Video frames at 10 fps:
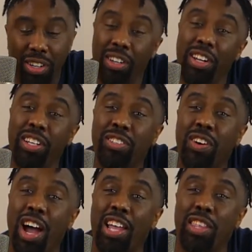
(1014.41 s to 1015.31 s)
it's
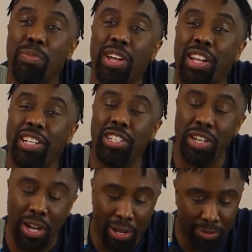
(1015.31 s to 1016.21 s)
gonna have to be an electric
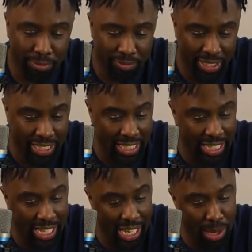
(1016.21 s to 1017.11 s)
car.
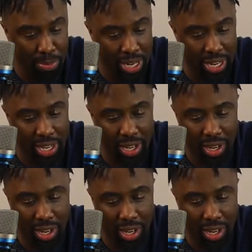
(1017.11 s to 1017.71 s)
Yeah, buddy.